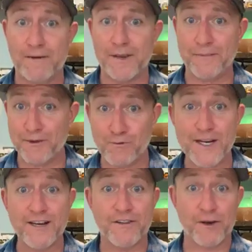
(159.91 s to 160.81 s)
and maybe
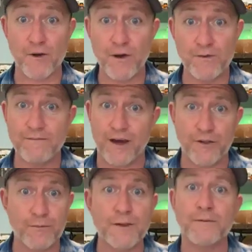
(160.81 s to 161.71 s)
read on their own.
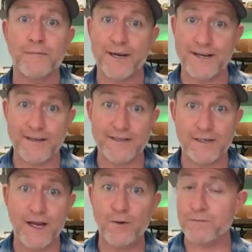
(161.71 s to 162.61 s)
Other people might need a
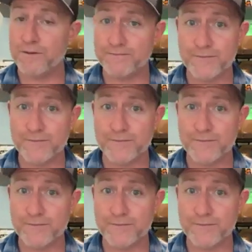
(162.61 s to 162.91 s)
little help.